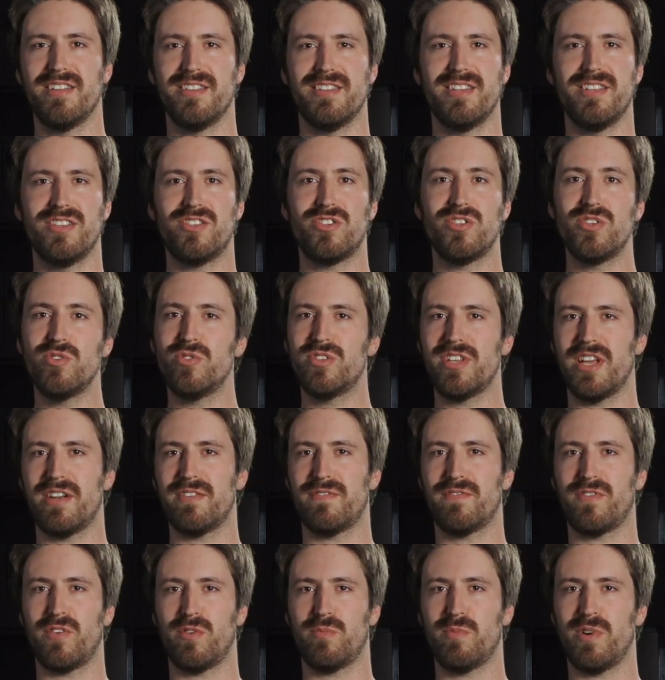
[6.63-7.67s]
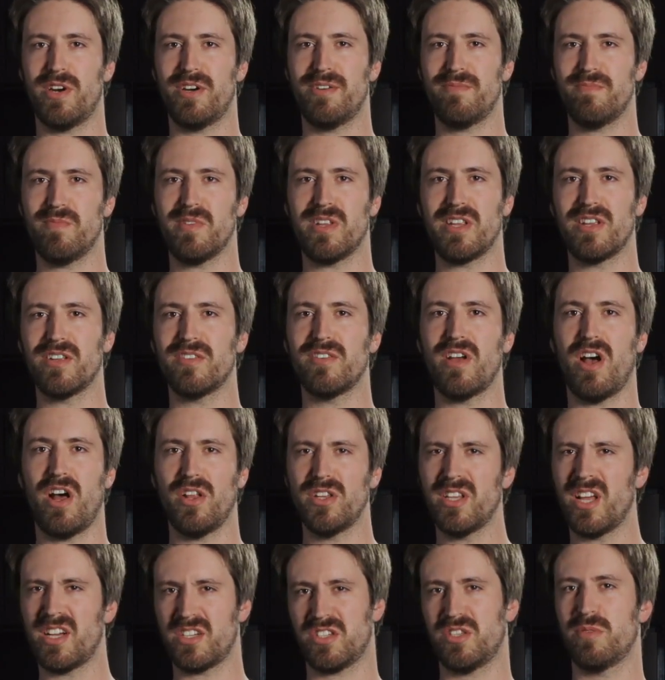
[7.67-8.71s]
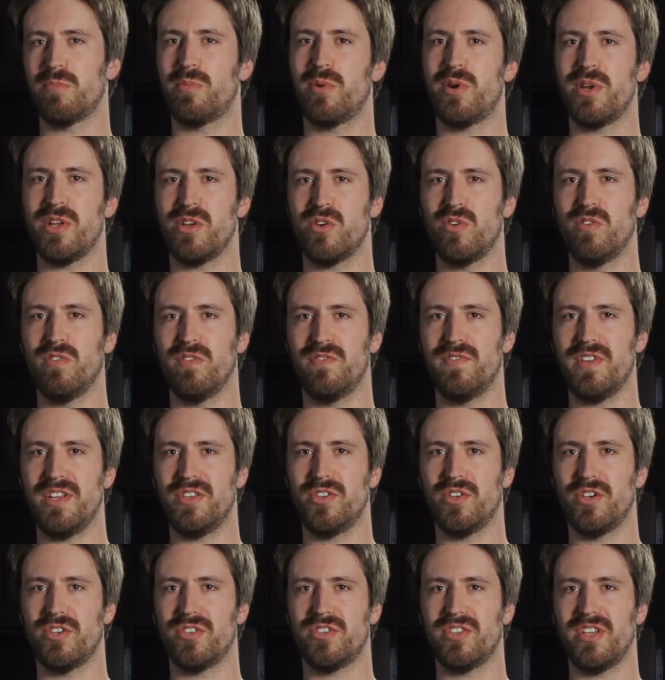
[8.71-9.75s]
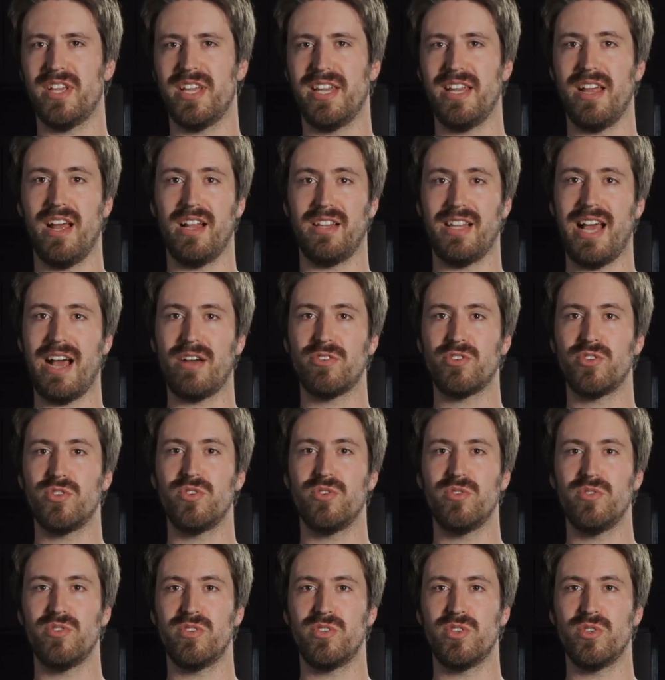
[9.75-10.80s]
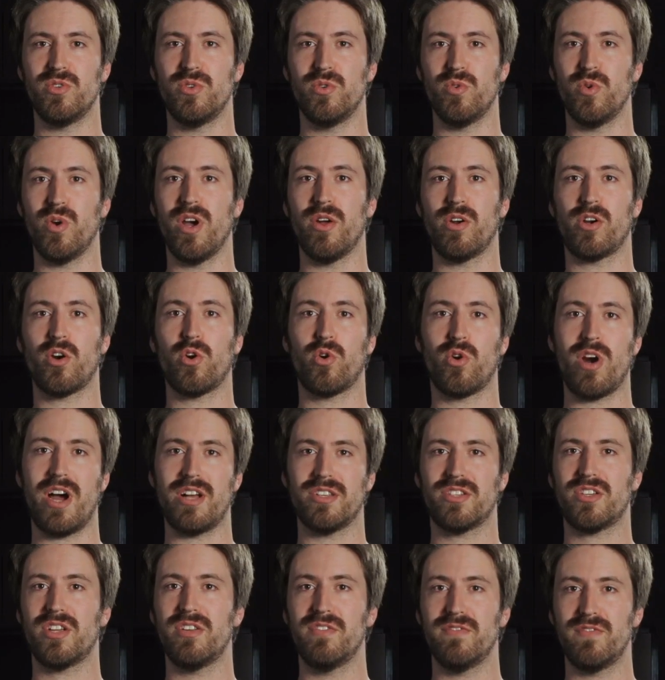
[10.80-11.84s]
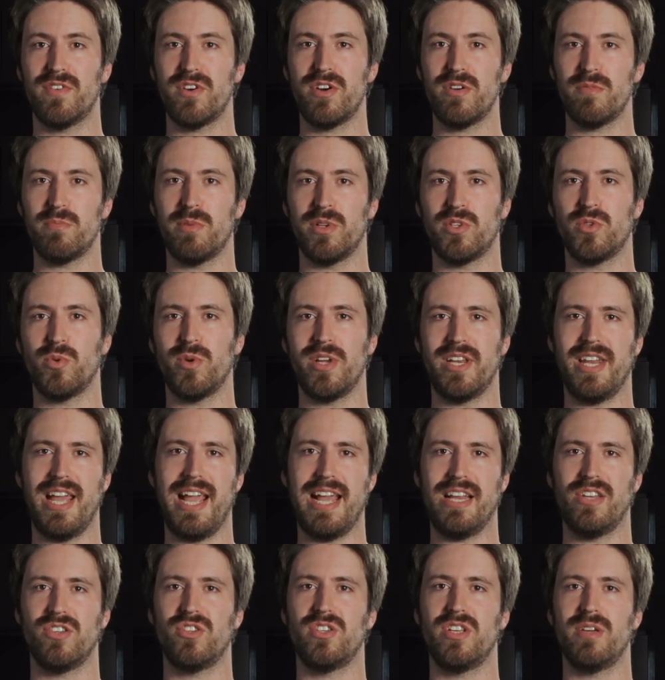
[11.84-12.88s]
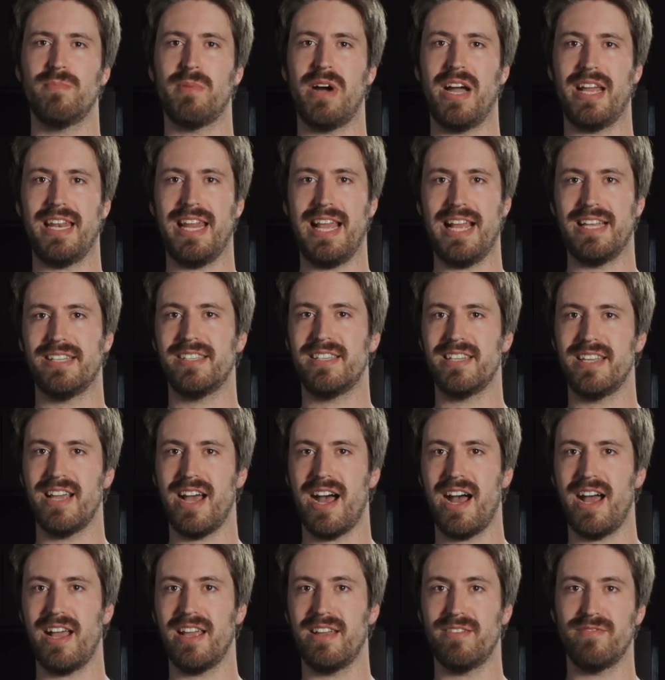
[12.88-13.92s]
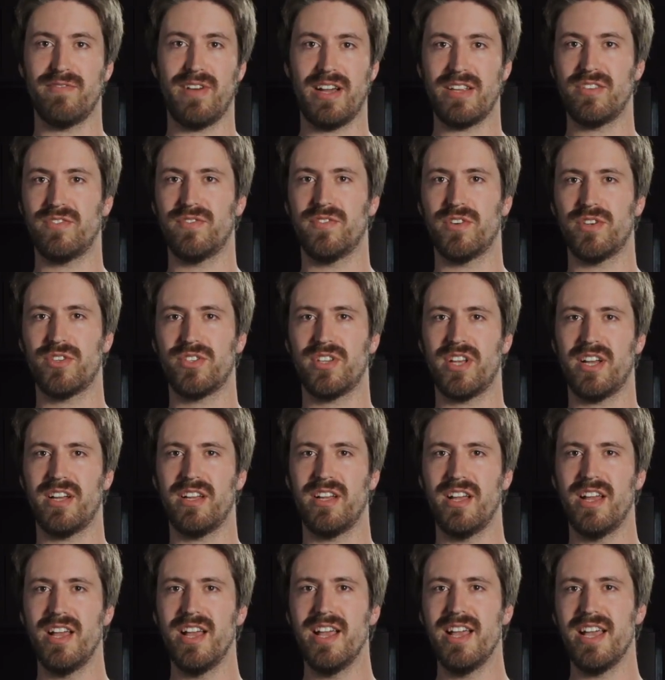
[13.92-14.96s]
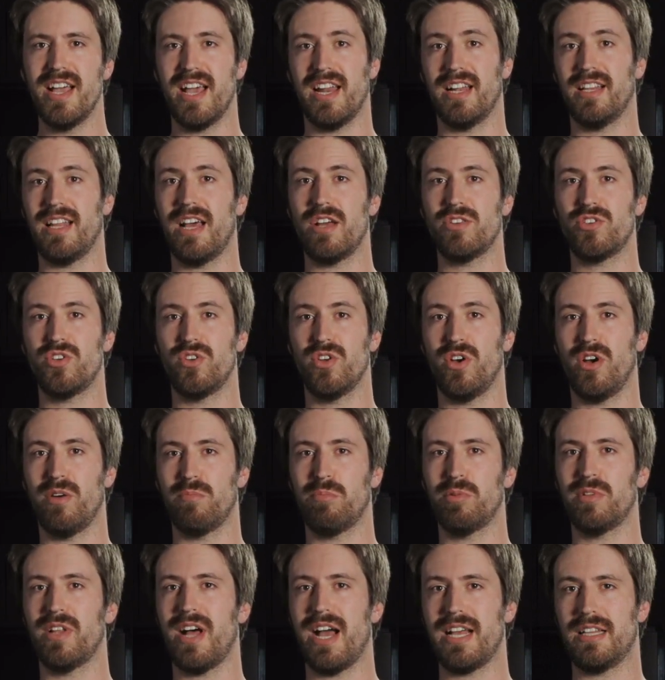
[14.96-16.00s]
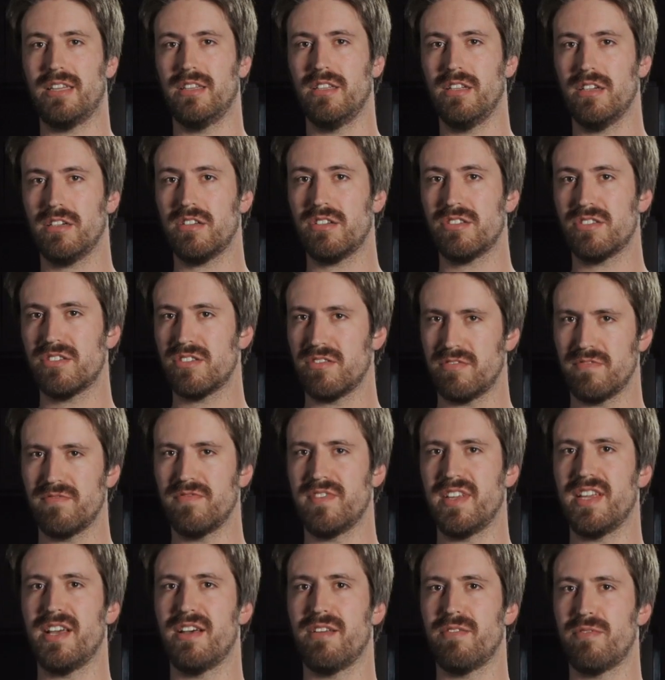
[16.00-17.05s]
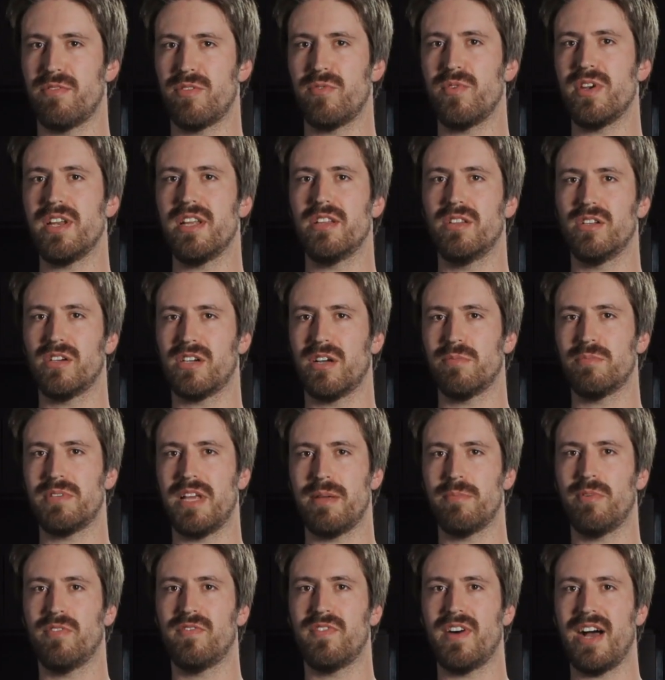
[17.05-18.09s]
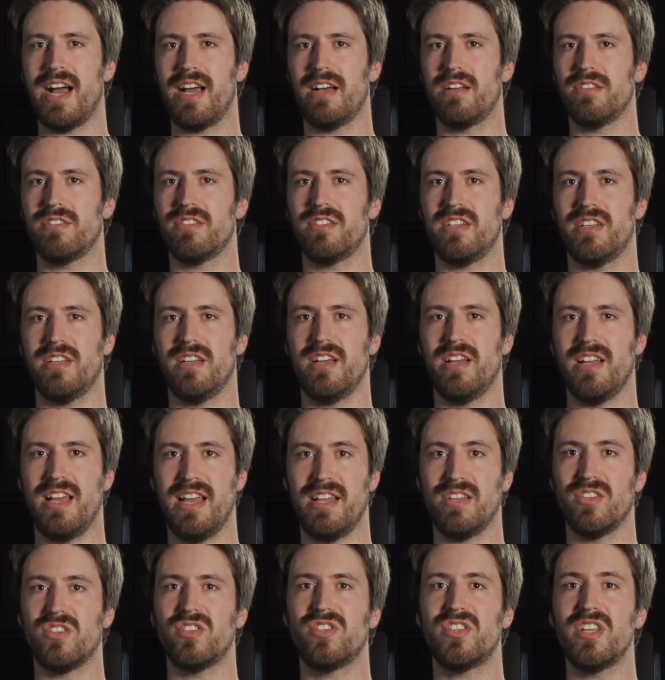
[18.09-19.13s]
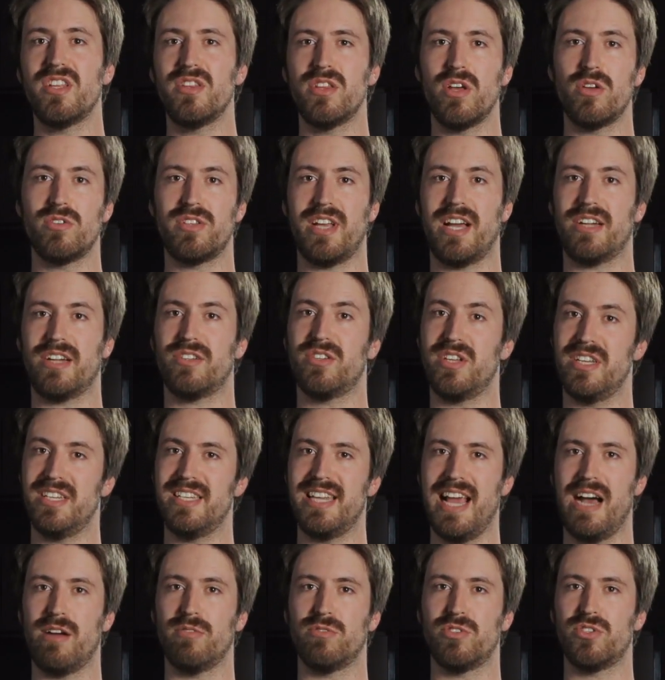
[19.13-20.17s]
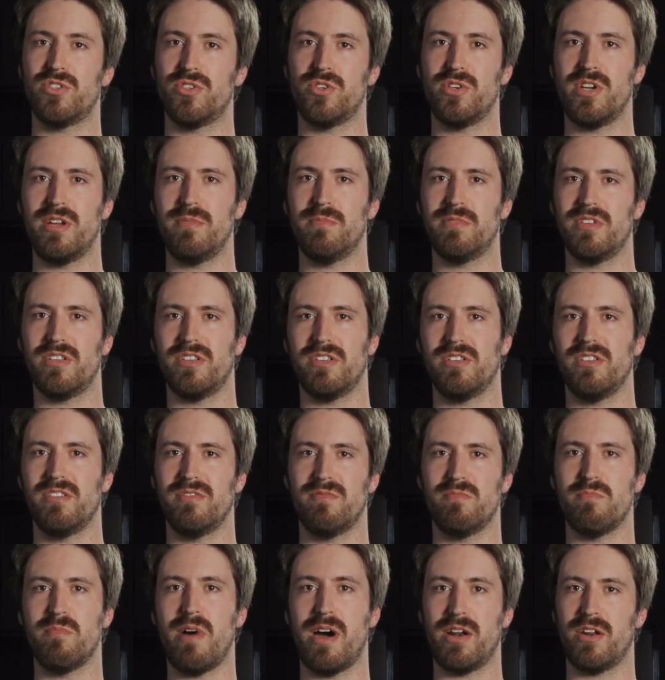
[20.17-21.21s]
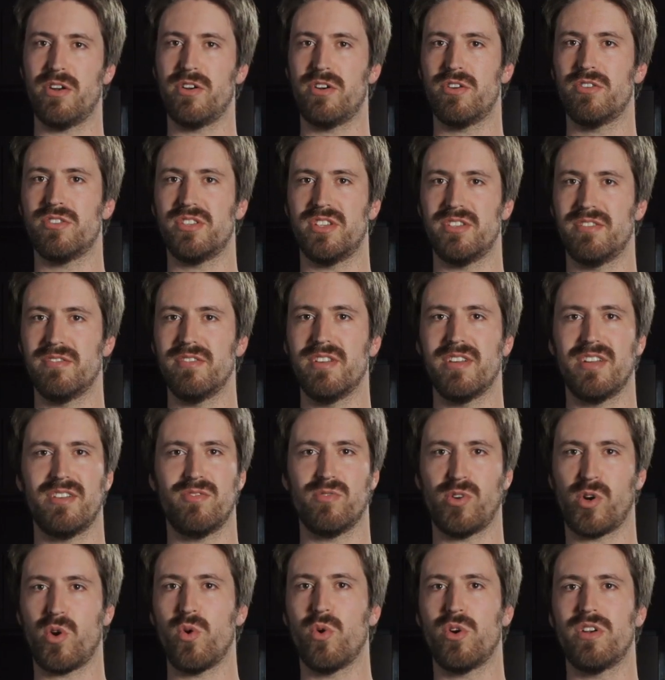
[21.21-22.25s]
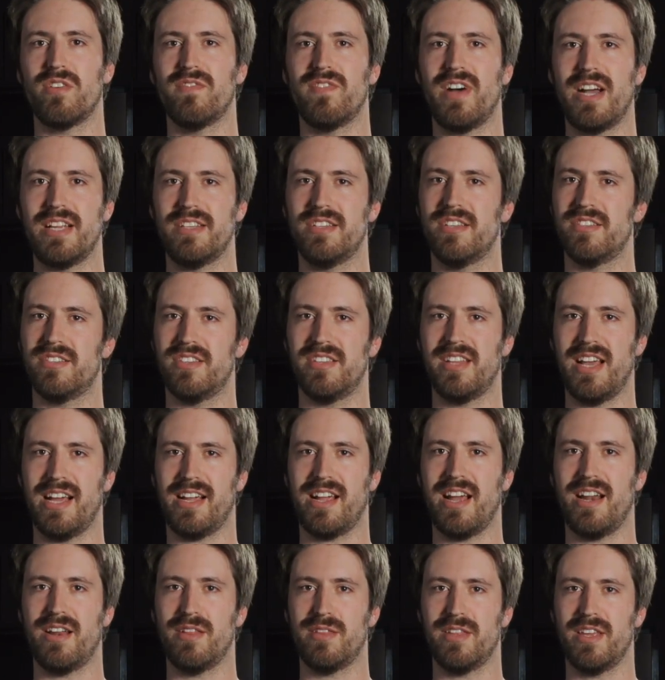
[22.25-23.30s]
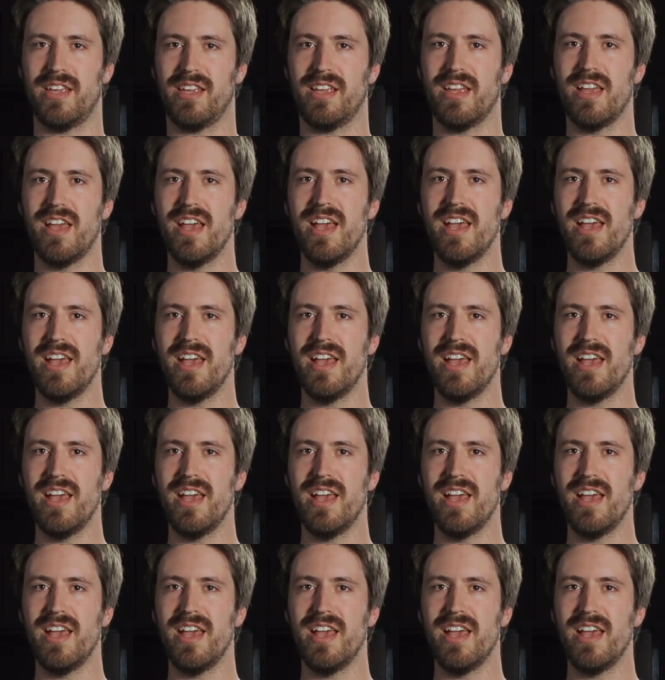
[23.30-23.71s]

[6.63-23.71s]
This new set of firmware unlocks some pretty cool features. It allows you to cross-convert between HDMI and SDI and vice versa. It allows you to apply looks via 3D lookup table files and send those actually downstream to monitors and record devices and that kind of thing.